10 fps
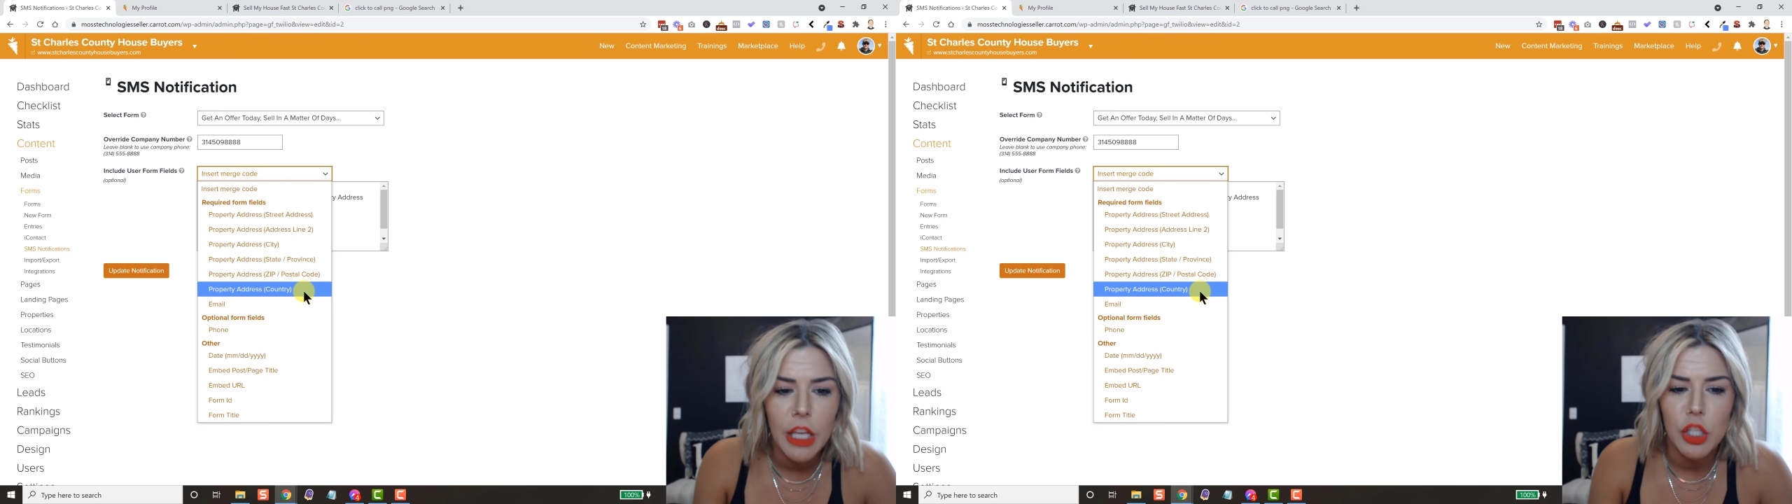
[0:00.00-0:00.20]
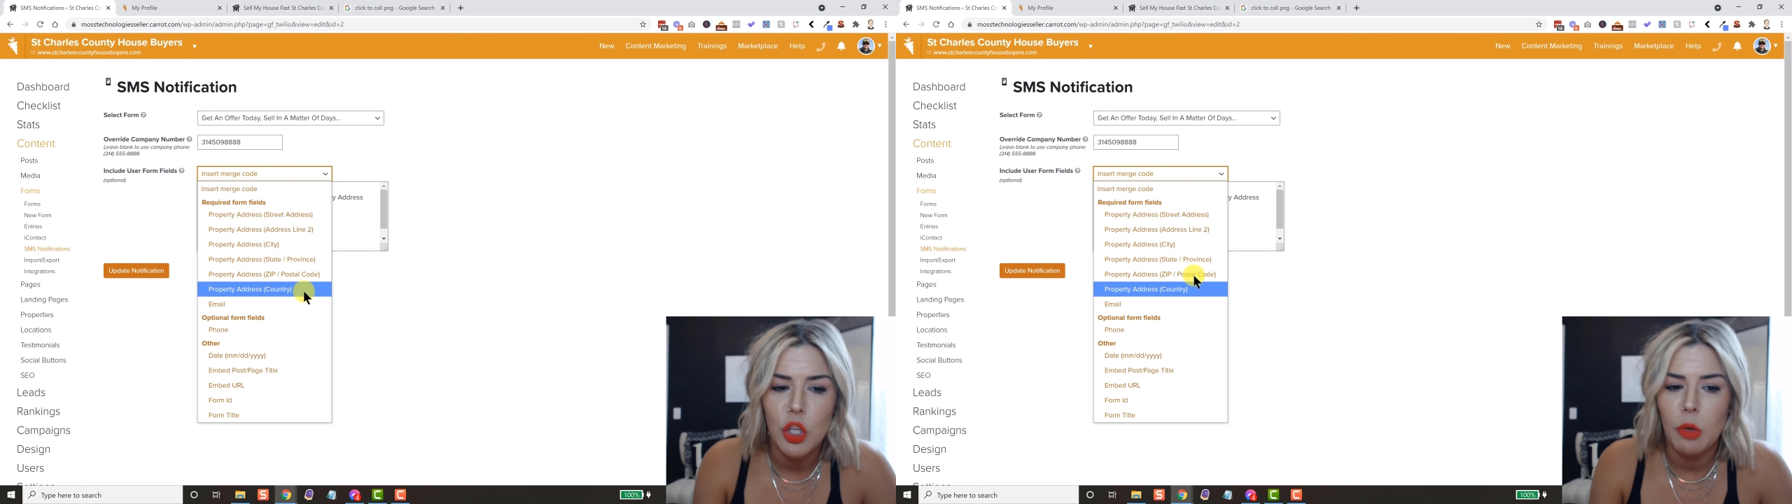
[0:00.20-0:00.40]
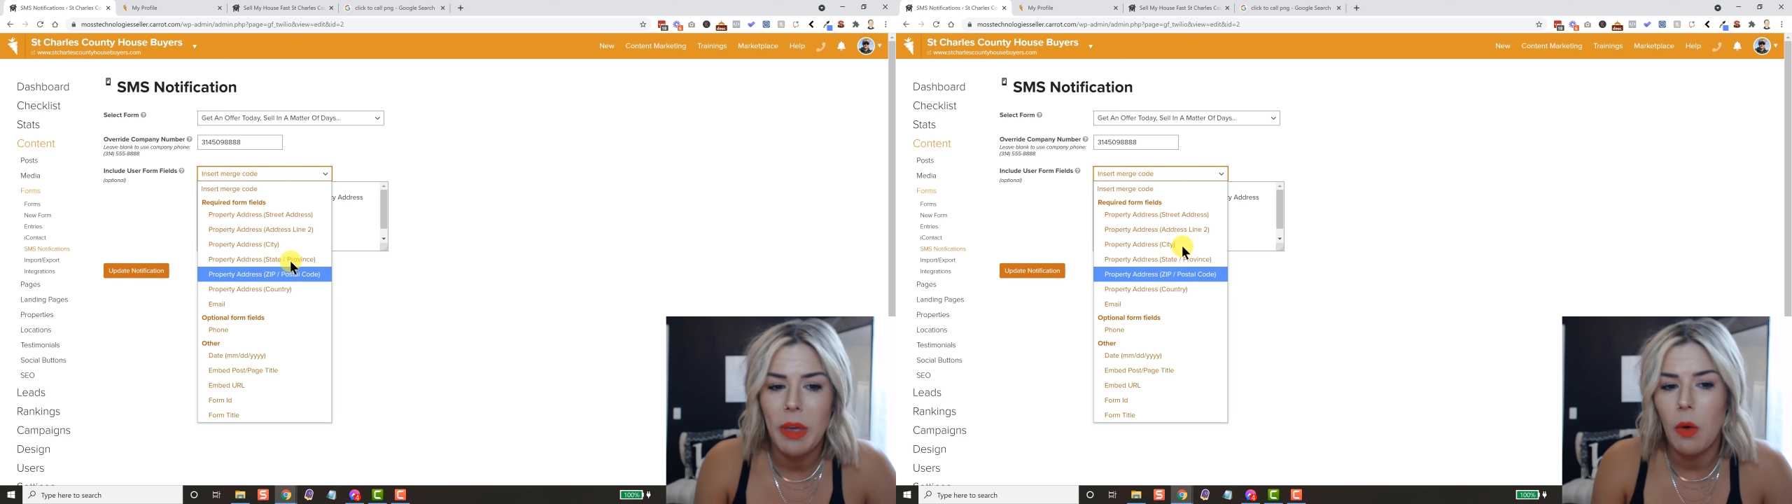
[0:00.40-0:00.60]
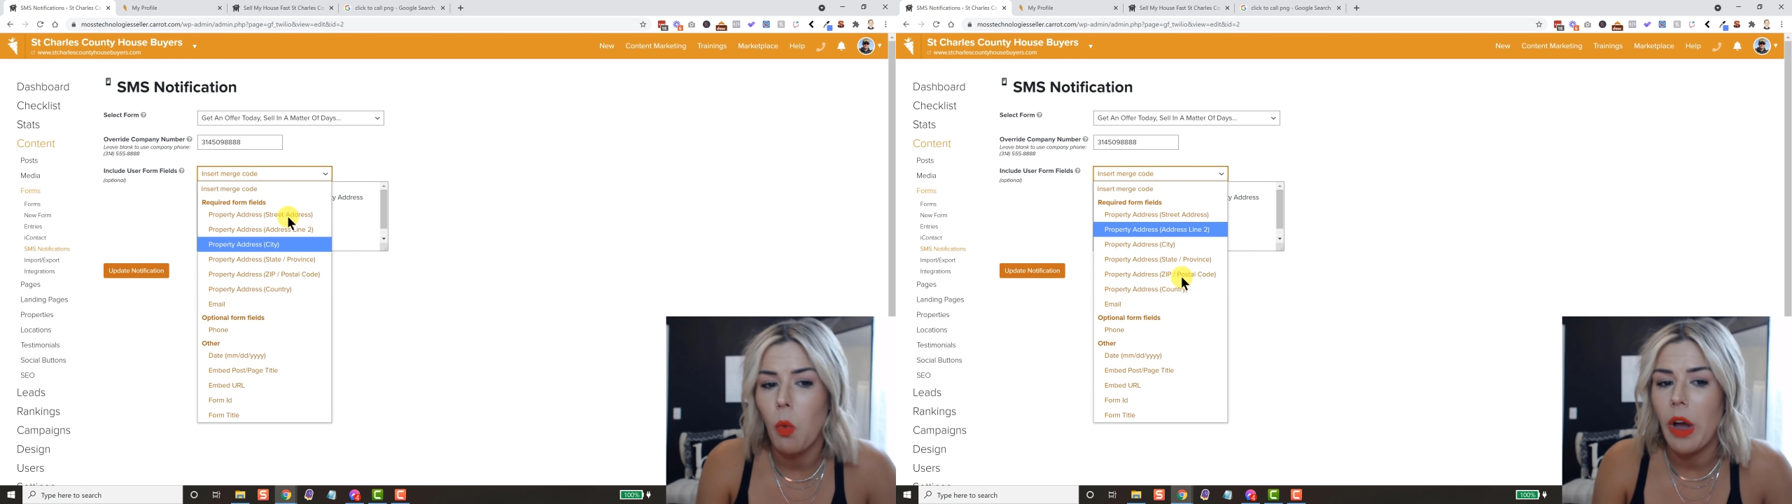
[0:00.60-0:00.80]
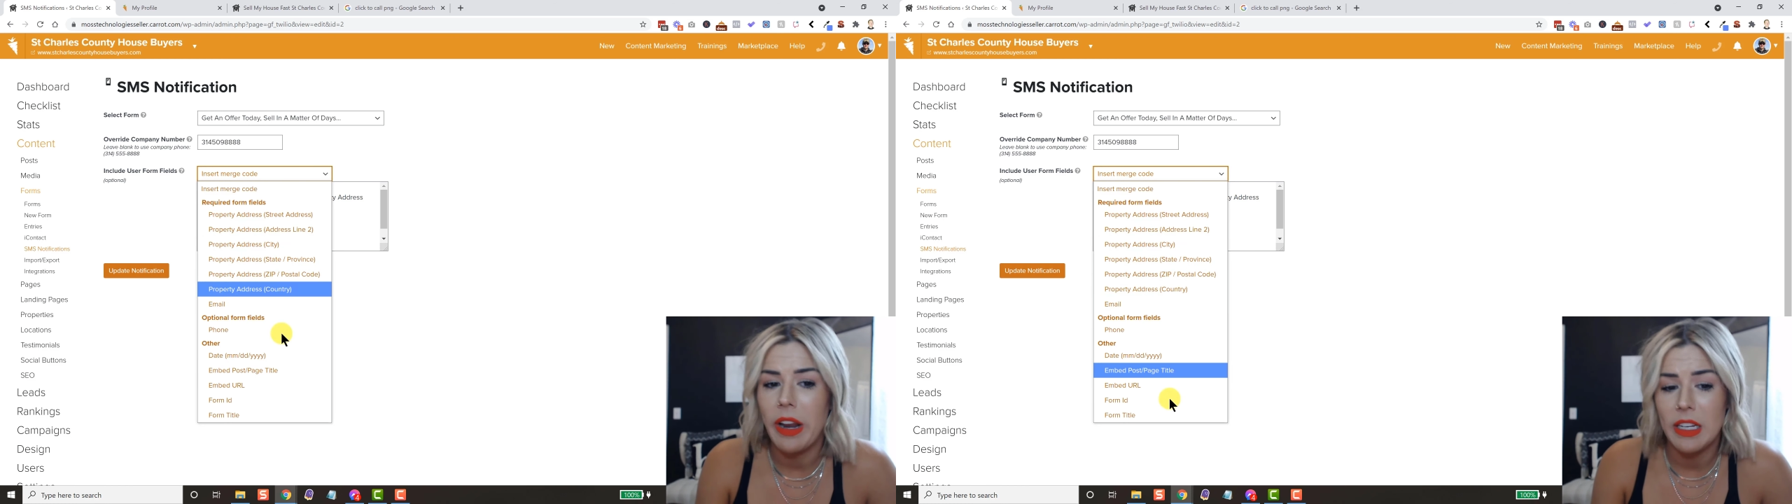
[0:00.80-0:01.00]
You may
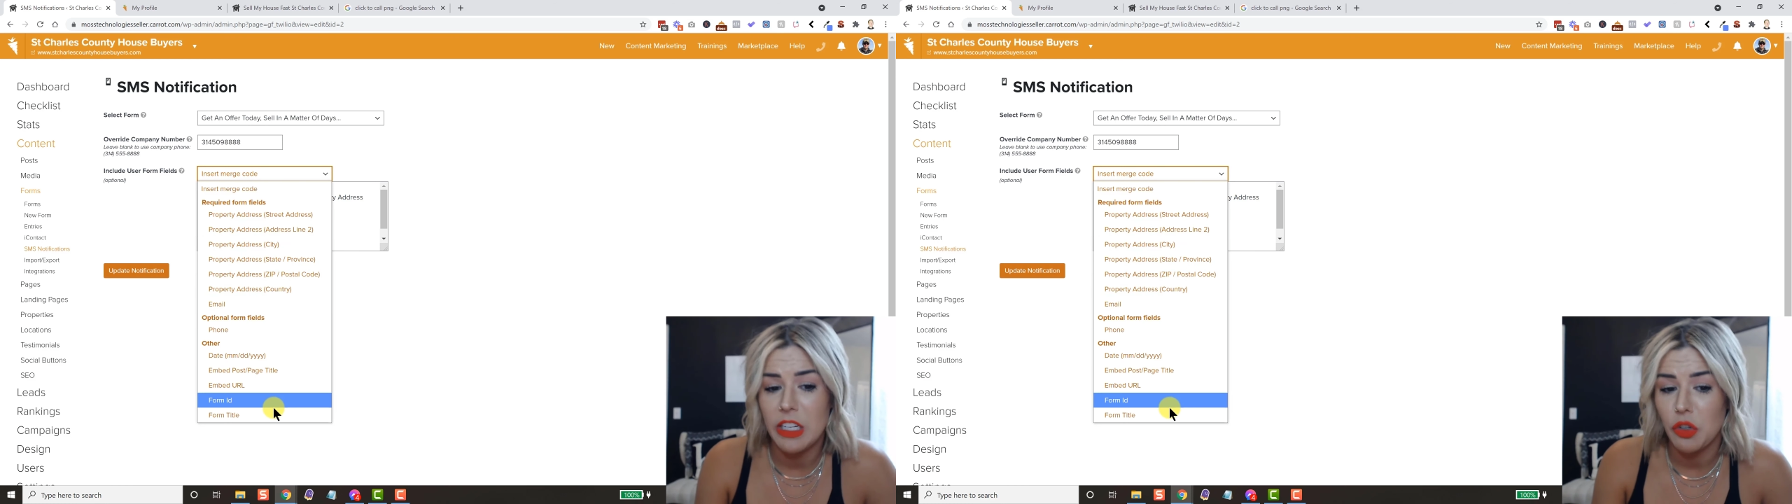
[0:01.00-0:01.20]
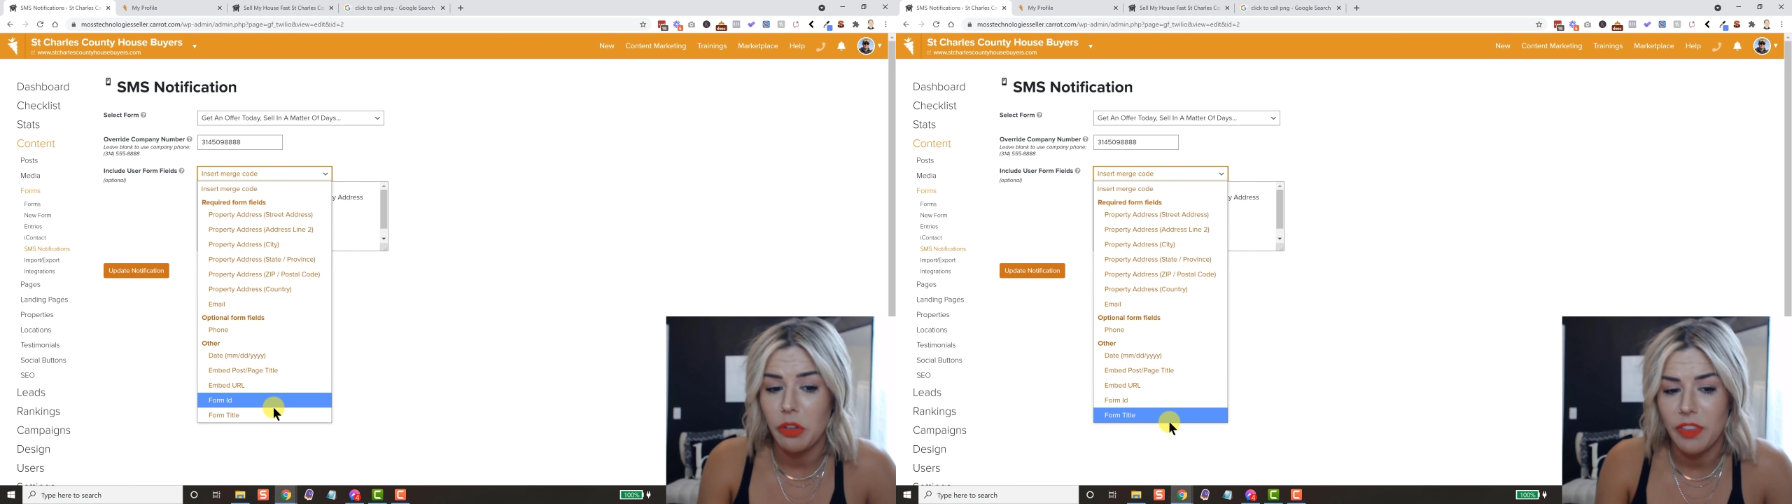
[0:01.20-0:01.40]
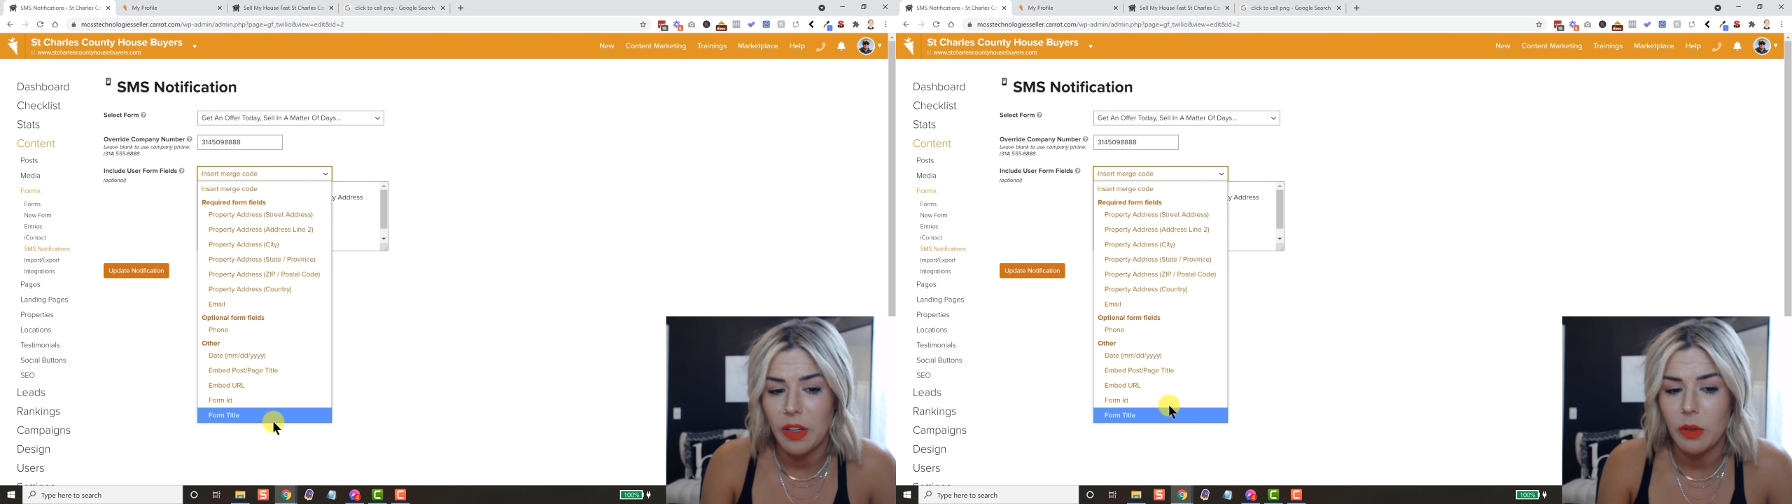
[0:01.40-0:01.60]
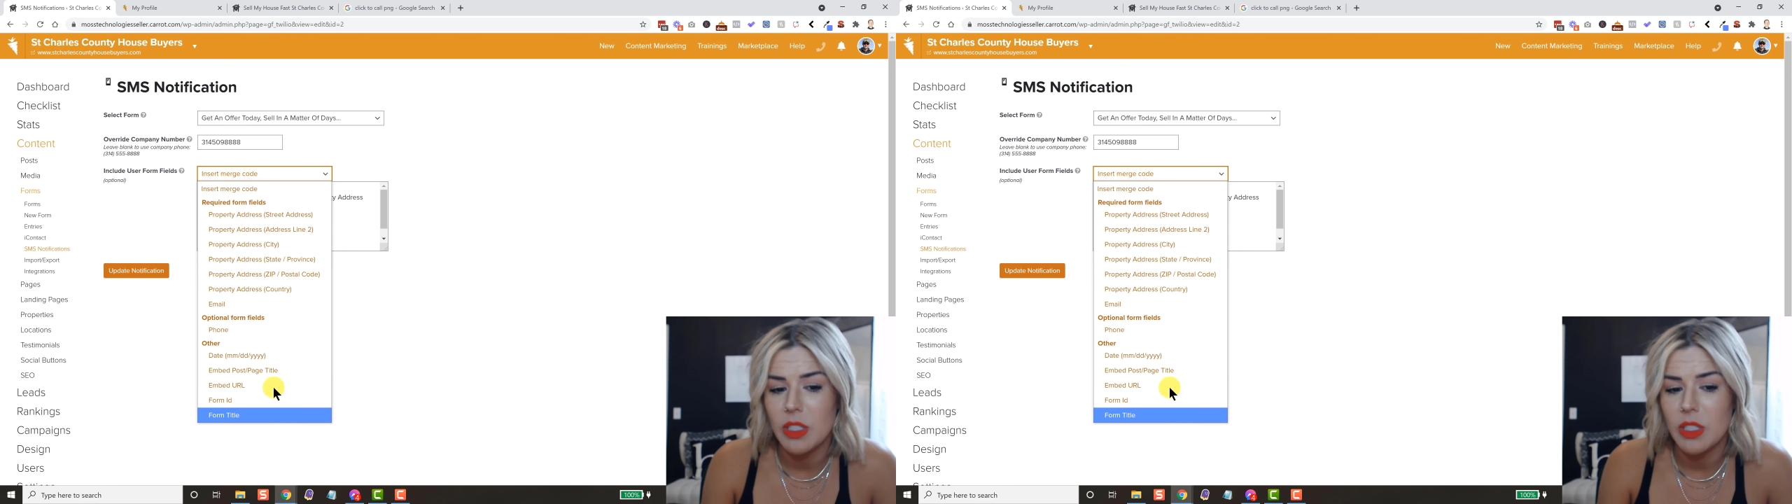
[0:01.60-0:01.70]
want additional fields